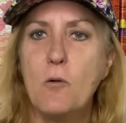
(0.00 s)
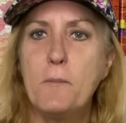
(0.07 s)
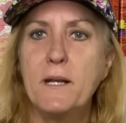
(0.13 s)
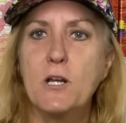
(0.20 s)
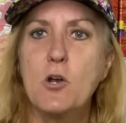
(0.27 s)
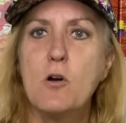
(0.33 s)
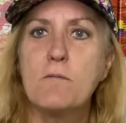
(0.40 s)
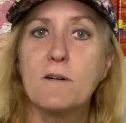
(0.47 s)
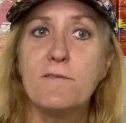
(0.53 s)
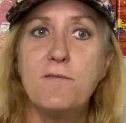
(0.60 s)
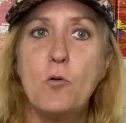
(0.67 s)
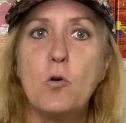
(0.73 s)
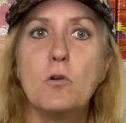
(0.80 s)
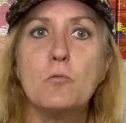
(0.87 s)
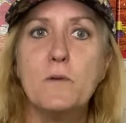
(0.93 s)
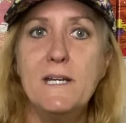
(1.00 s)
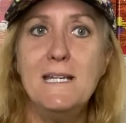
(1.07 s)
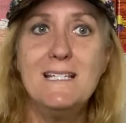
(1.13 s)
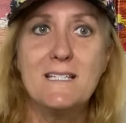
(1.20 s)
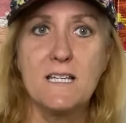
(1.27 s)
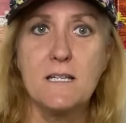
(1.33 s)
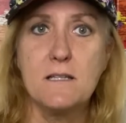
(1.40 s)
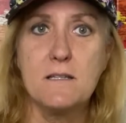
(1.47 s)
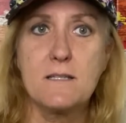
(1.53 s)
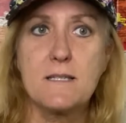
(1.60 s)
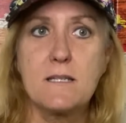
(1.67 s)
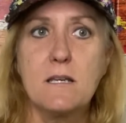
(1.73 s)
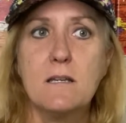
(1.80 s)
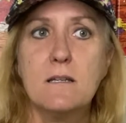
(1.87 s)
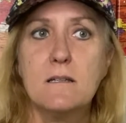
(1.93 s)
I'm gonna go over four
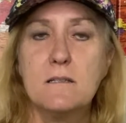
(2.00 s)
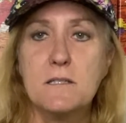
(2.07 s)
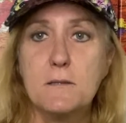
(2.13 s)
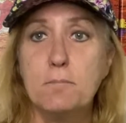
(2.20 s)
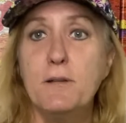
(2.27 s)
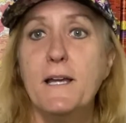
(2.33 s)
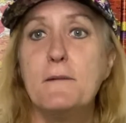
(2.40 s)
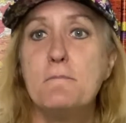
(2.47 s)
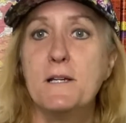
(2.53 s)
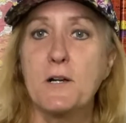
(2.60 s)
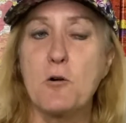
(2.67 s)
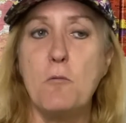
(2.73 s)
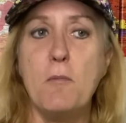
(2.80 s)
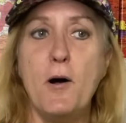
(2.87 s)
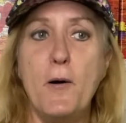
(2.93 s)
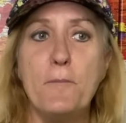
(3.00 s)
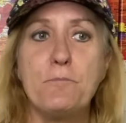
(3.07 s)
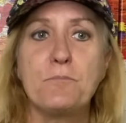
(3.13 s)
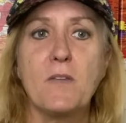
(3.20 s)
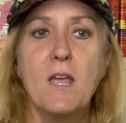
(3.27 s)
reasons to play pickleball.